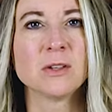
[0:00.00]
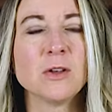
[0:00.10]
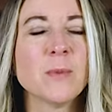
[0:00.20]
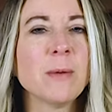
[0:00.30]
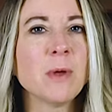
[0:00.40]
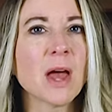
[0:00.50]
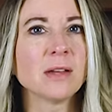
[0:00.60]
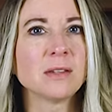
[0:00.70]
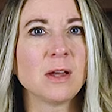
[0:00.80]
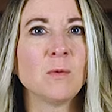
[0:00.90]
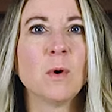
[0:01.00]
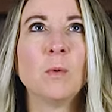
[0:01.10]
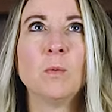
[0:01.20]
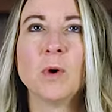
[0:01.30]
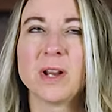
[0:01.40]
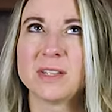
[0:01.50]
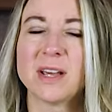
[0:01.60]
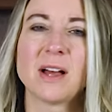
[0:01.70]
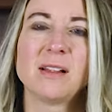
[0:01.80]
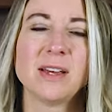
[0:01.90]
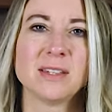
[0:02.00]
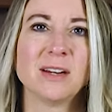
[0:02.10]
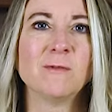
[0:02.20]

So you may be asking, well, what exactly is an